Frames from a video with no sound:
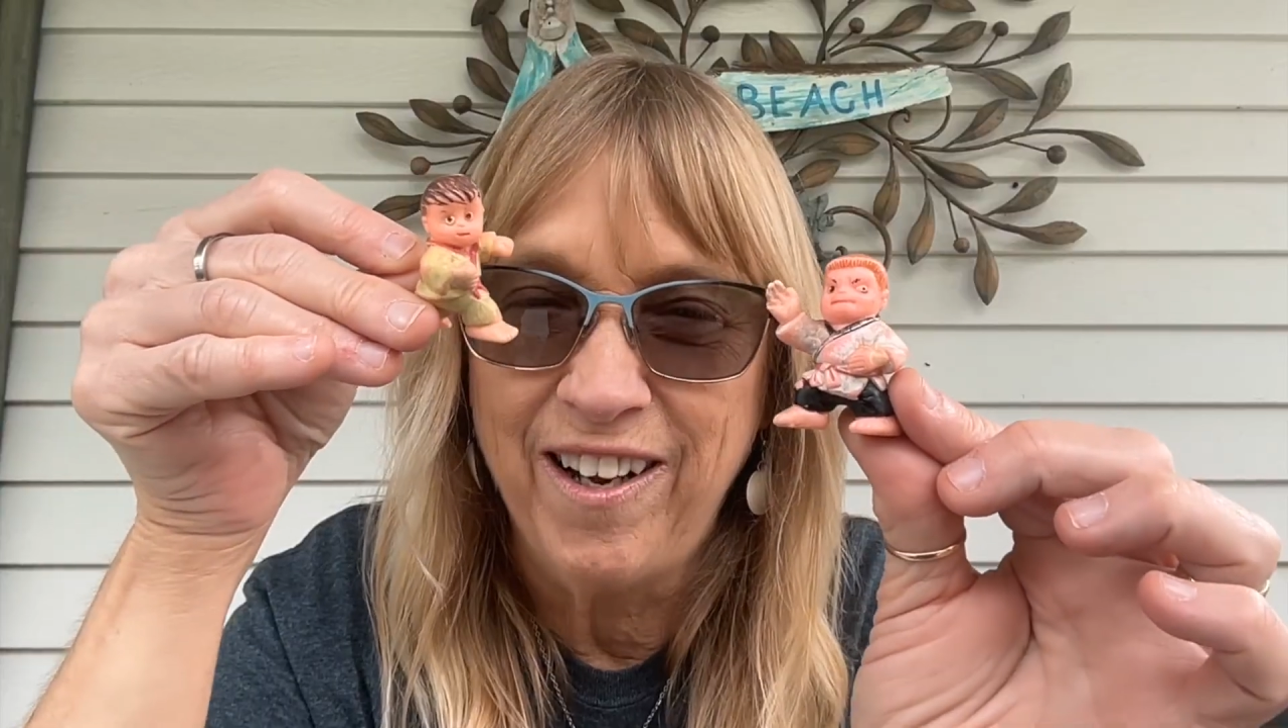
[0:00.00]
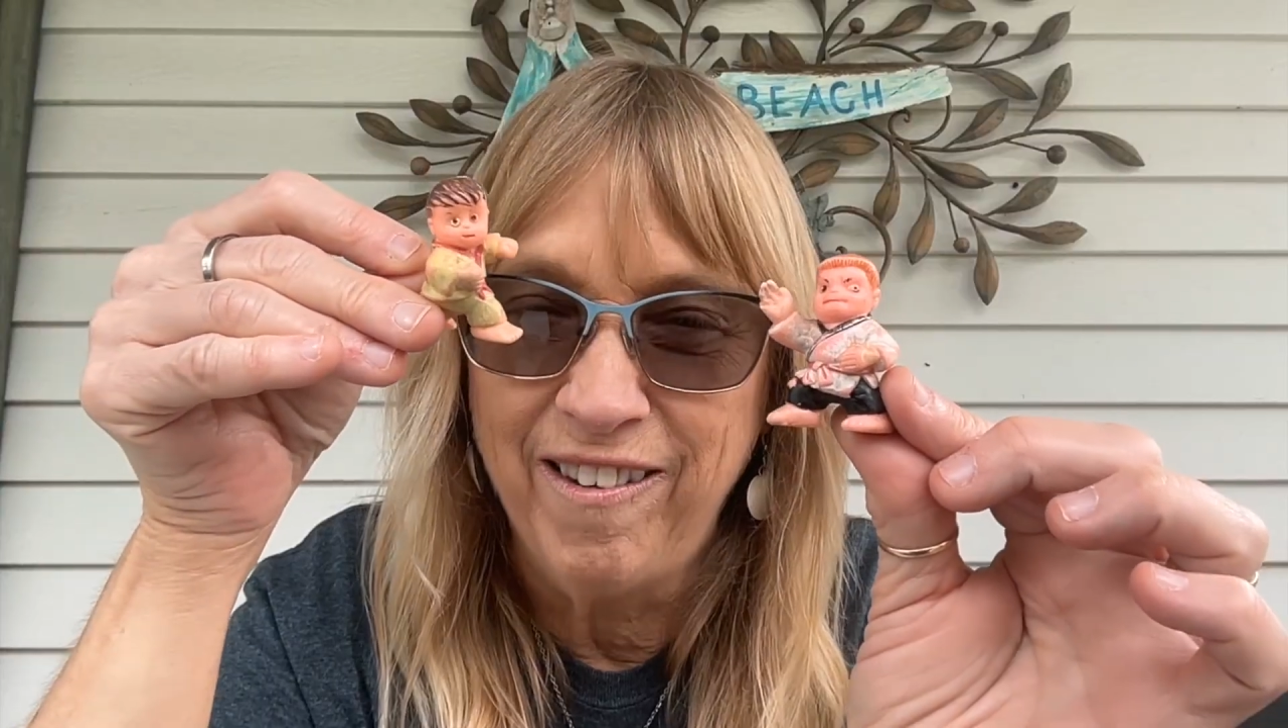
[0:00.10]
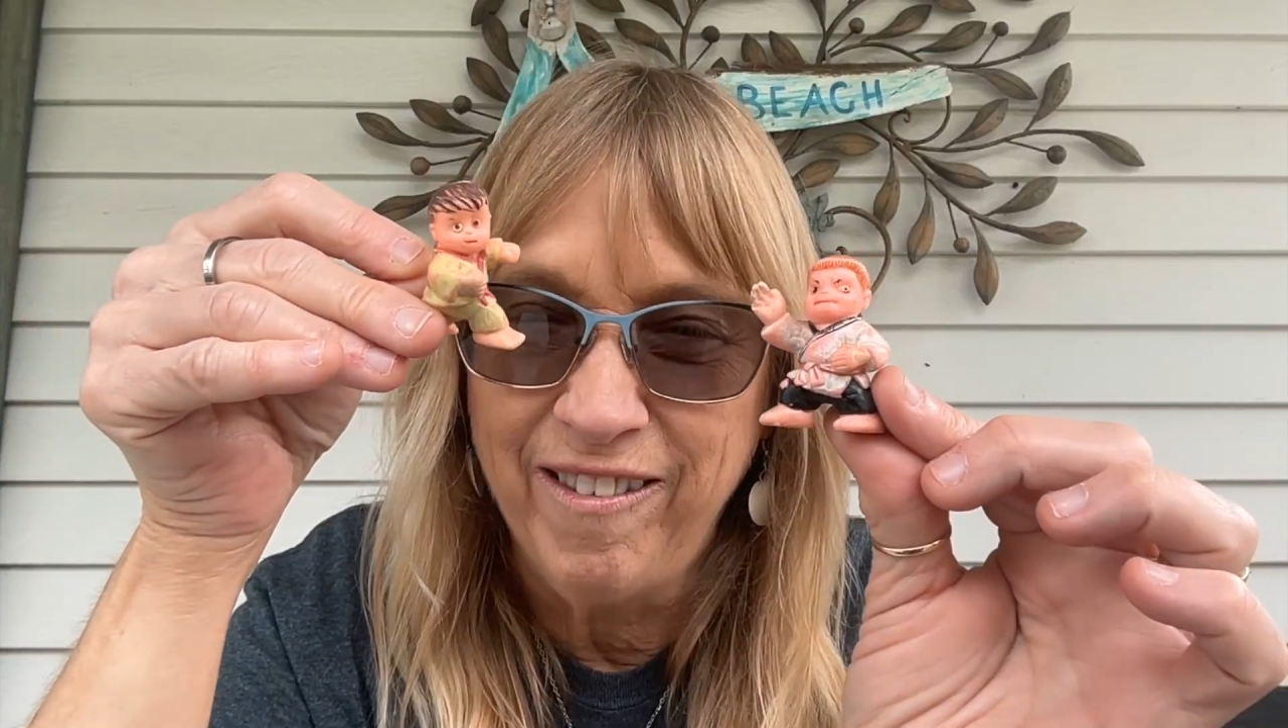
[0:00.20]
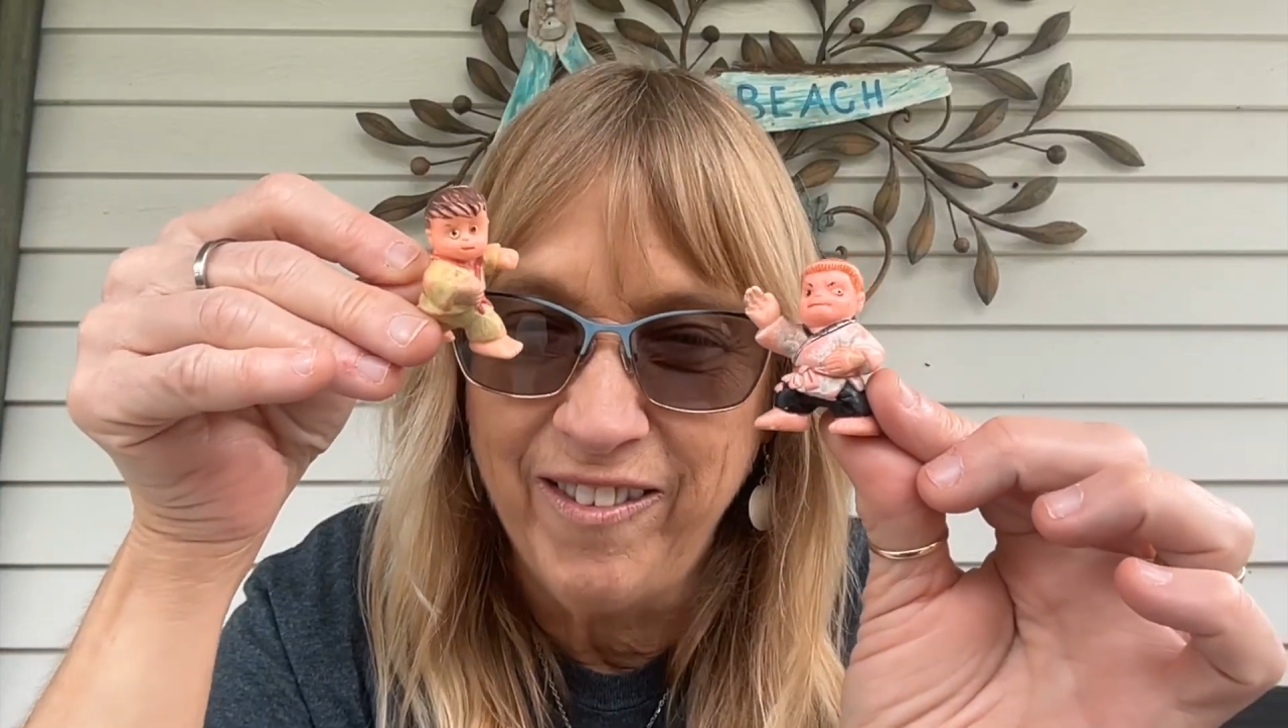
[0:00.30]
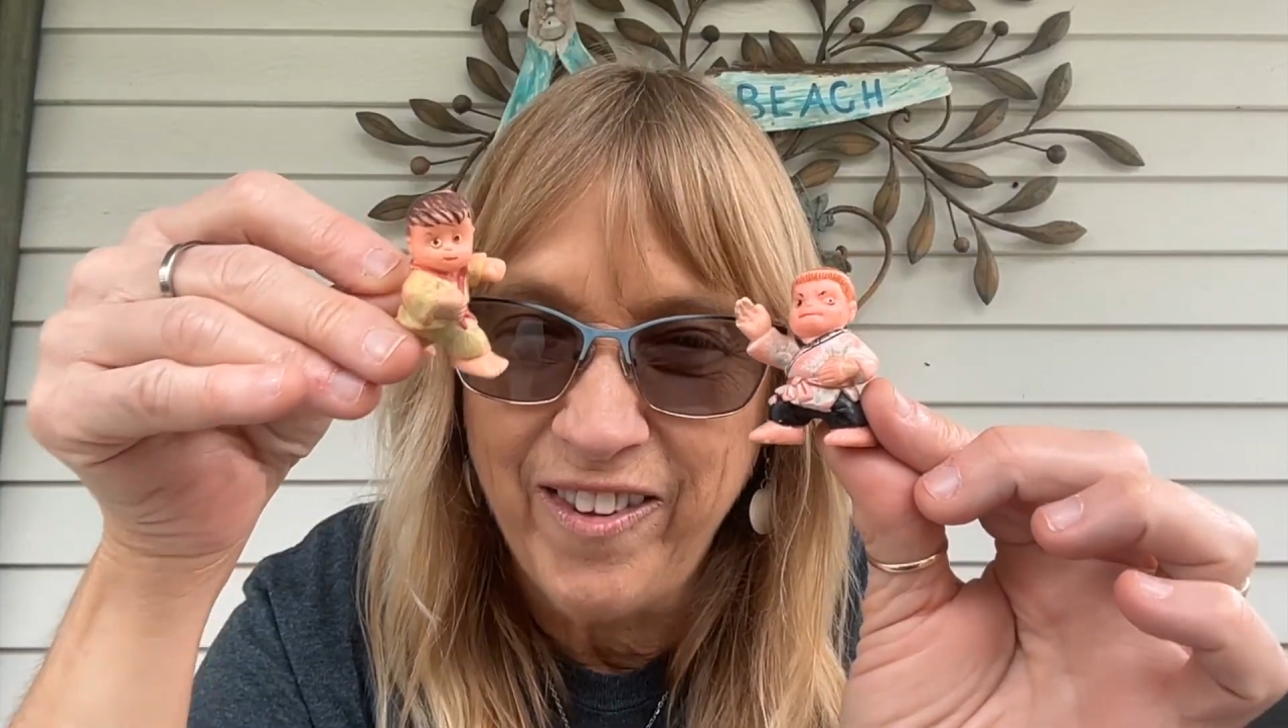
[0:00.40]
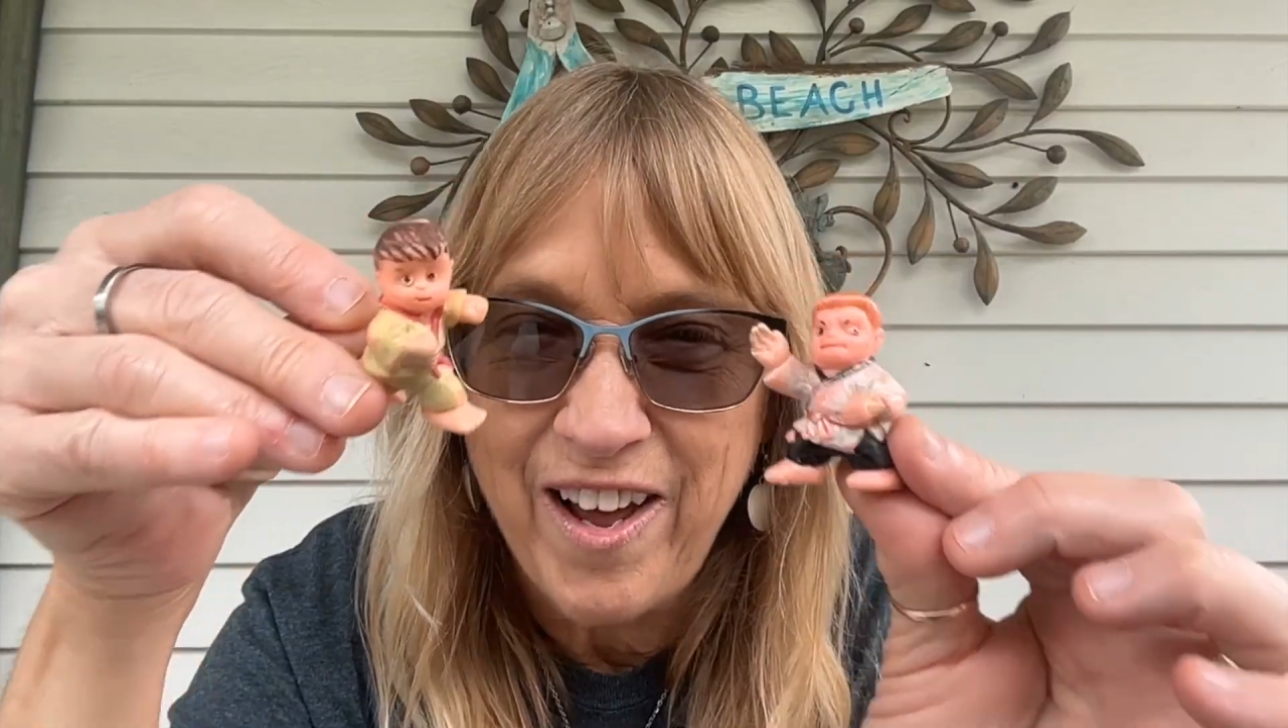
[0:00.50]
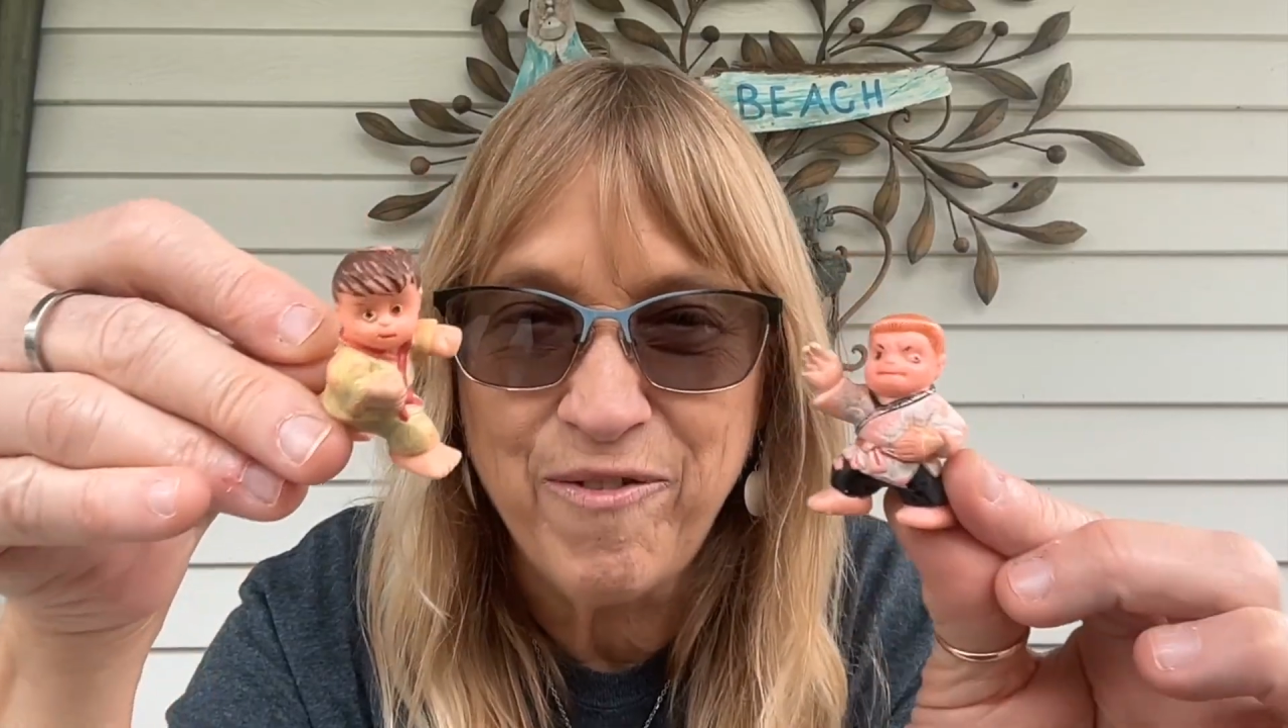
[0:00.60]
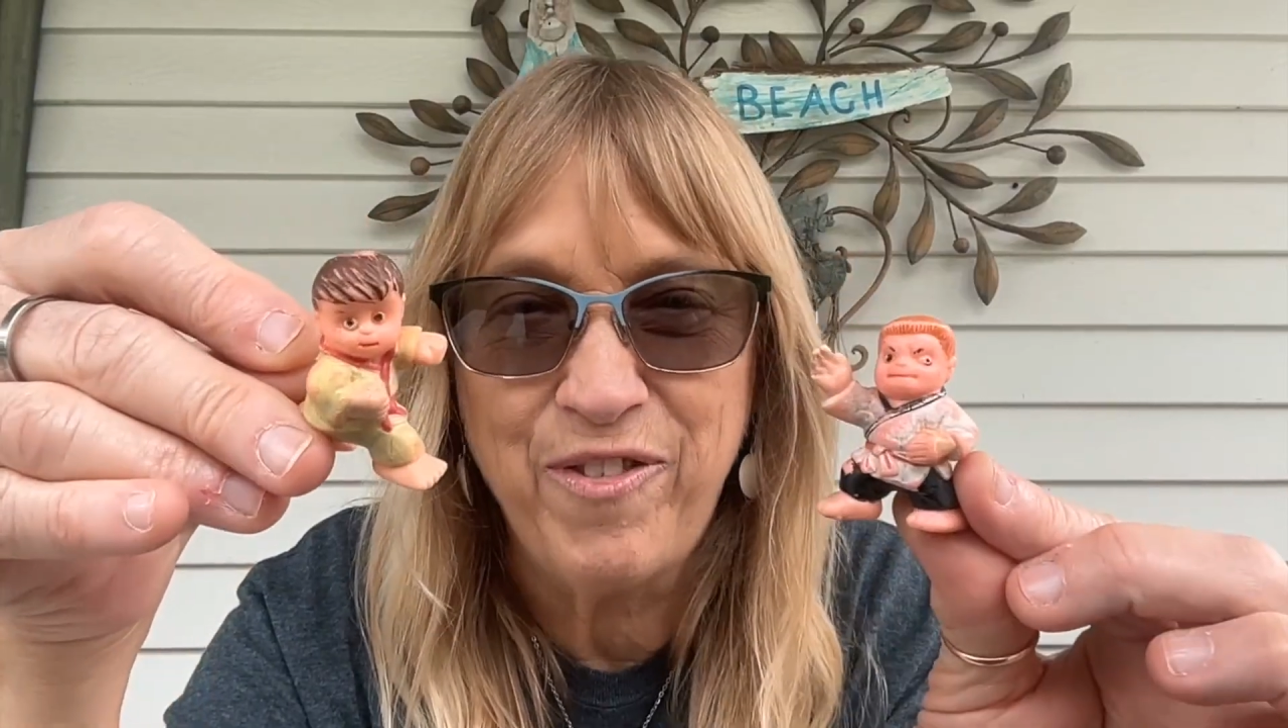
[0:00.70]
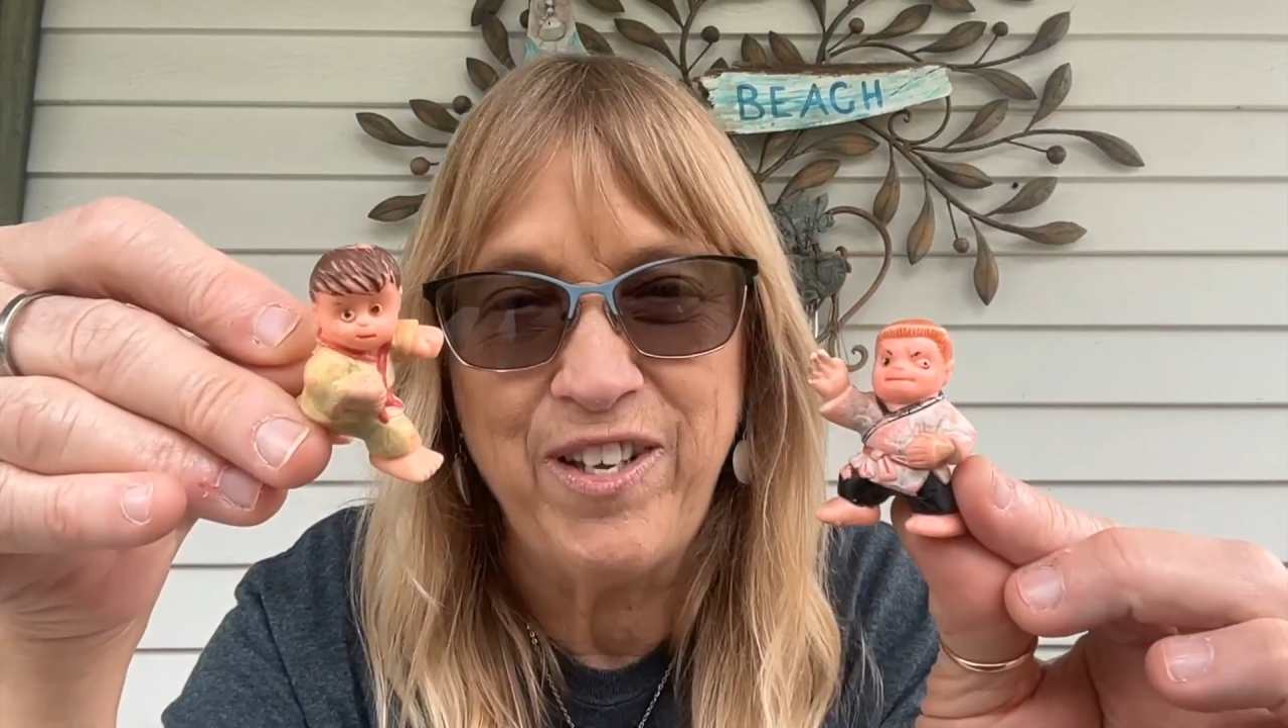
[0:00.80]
loved